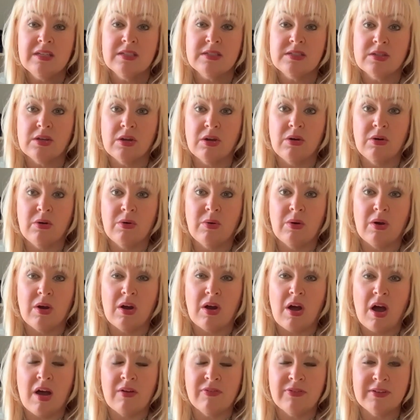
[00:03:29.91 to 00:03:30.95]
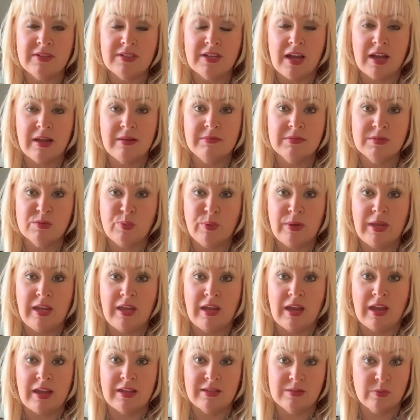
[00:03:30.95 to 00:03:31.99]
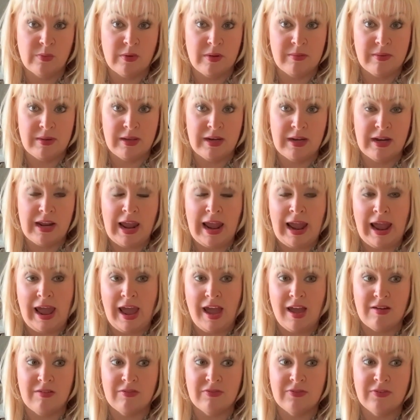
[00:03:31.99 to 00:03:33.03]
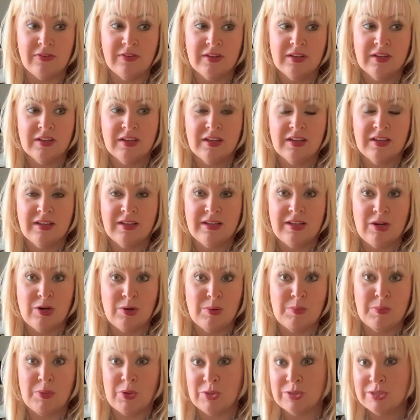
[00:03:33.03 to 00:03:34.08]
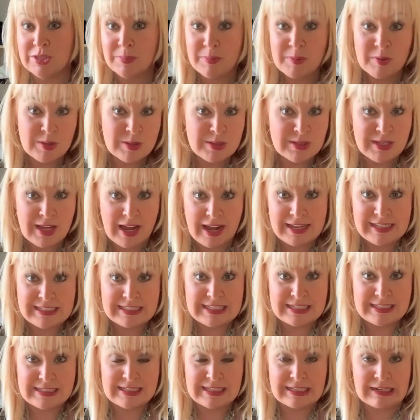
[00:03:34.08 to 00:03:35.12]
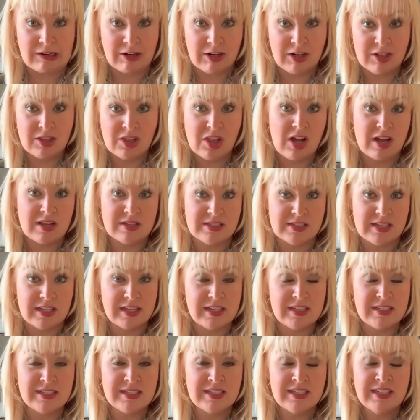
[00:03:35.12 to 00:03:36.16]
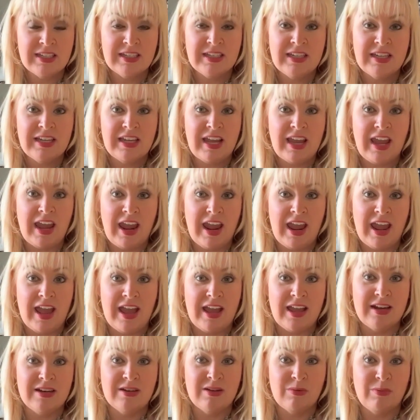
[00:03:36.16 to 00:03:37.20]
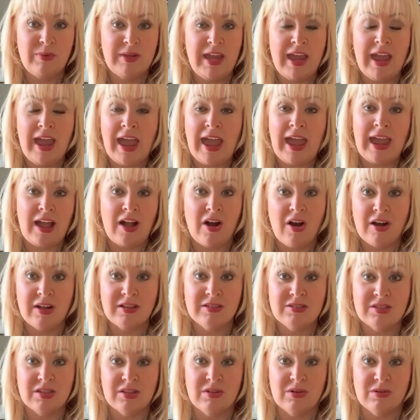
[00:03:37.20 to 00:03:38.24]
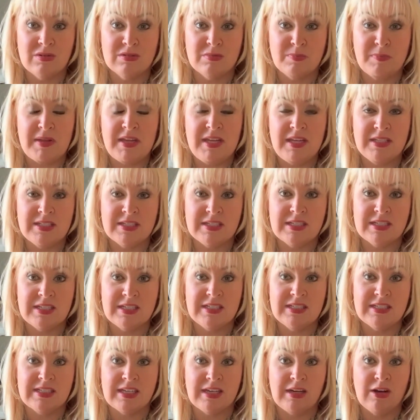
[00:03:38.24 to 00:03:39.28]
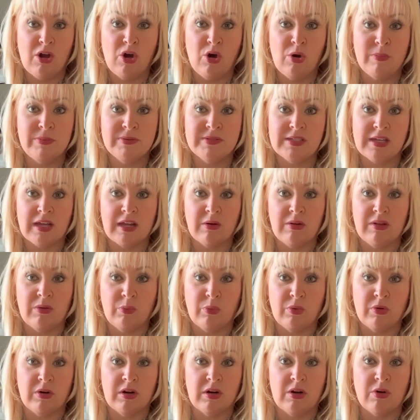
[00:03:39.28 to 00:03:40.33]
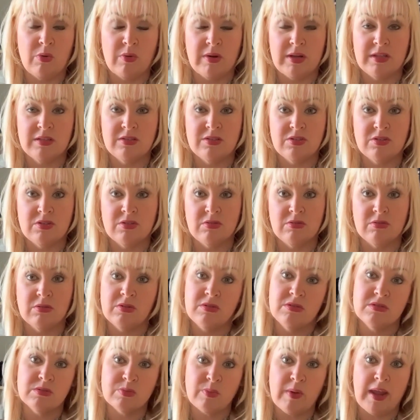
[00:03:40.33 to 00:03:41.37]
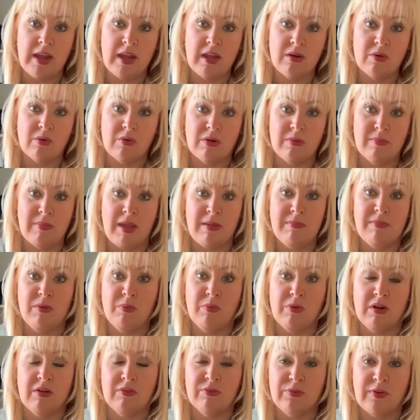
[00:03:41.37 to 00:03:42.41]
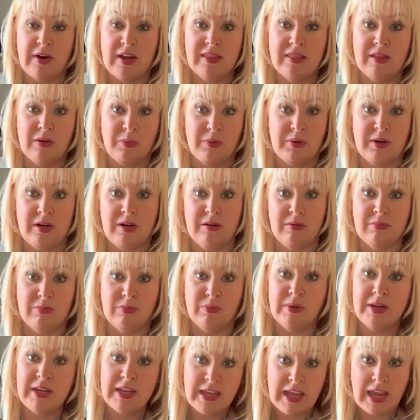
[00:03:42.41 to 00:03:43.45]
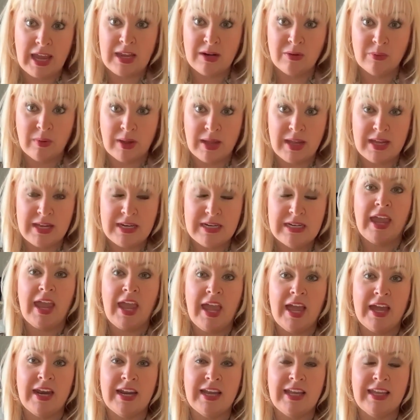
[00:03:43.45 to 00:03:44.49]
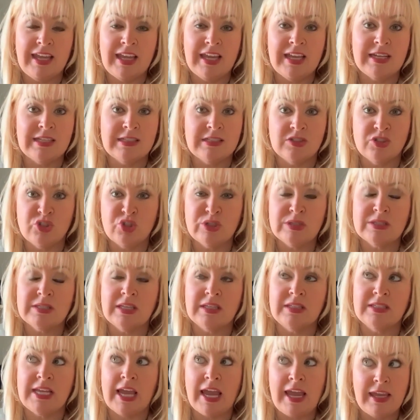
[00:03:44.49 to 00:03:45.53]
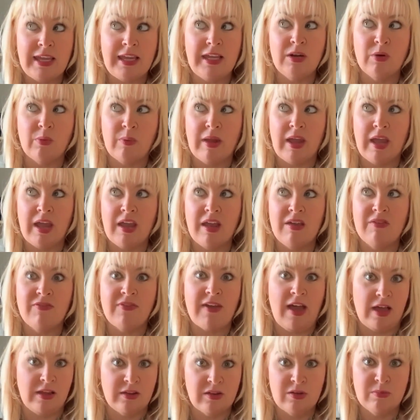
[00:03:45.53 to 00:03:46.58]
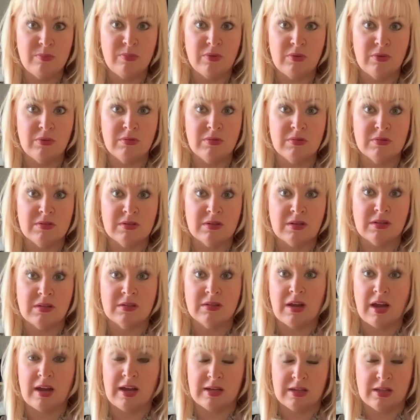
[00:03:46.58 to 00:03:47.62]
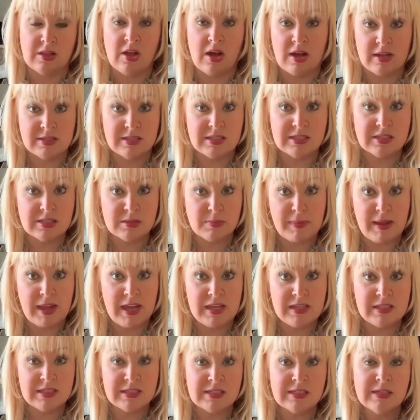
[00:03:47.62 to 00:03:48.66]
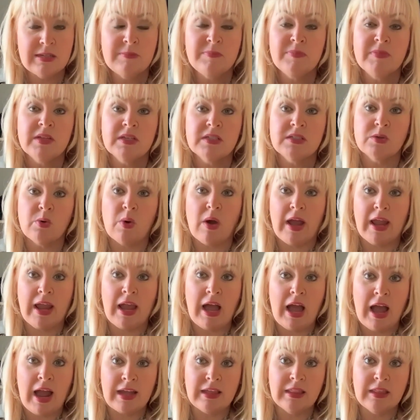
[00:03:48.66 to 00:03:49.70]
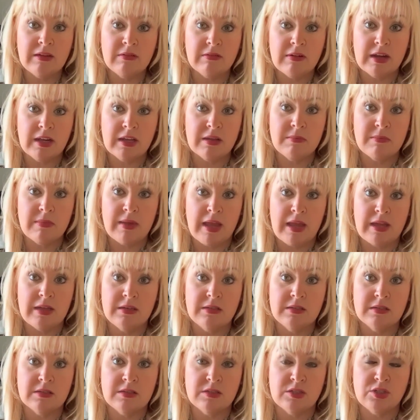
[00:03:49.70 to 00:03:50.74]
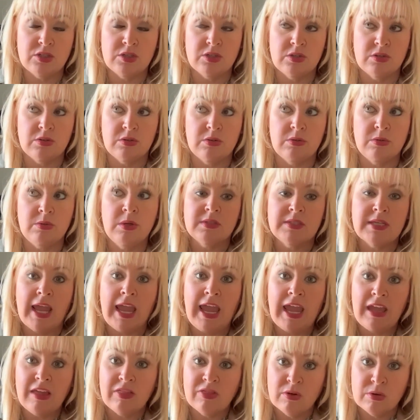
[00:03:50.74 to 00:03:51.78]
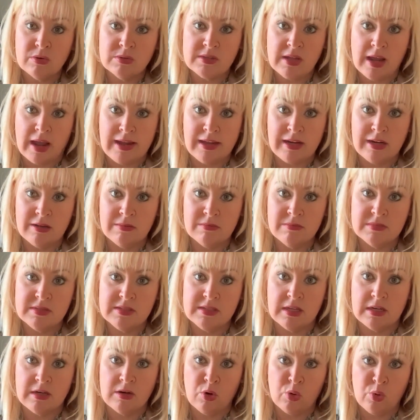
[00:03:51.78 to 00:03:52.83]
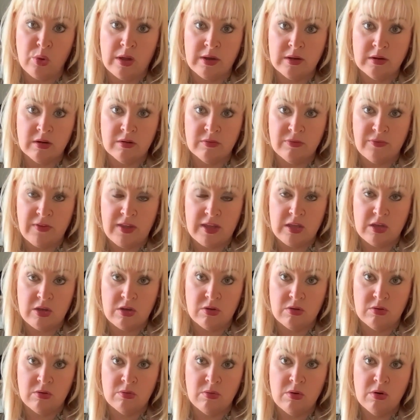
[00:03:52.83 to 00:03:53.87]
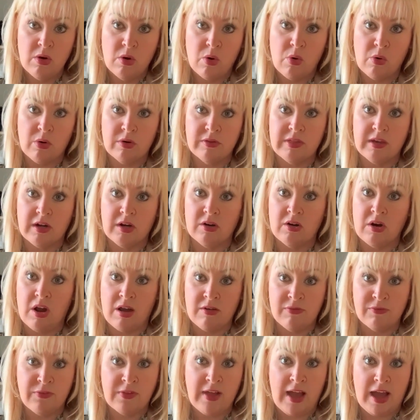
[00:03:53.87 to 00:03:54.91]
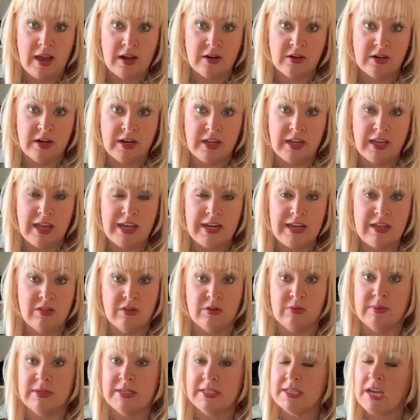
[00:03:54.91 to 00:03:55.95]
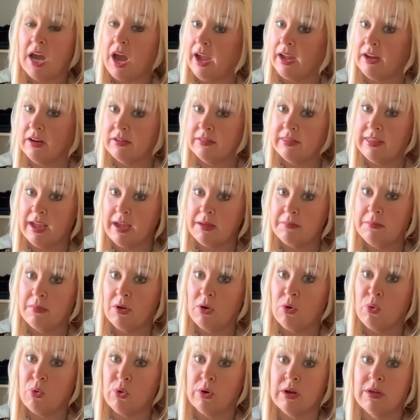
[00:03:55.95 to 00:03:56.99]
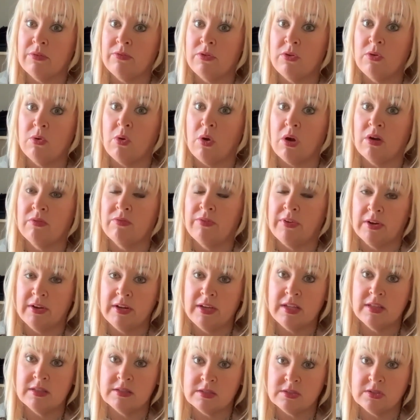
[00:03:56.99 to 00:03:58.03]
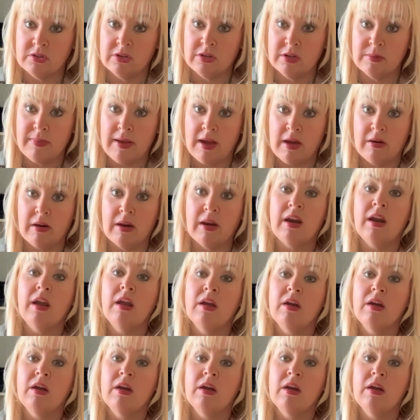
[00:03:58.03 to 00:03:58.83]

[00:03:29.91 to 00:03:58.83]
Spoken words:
So oftentimes we as women have, multiple sizes in our closet, and we hang on to those pieces in hopes that we're going to lose weight, or maybe we're afraid that we're gonna regain weight. And again, it's just taking away valuable closet space. So I highly recommend to take those items that no longer fit you or that are not flattering and either retire them, or if you are very concerned about it,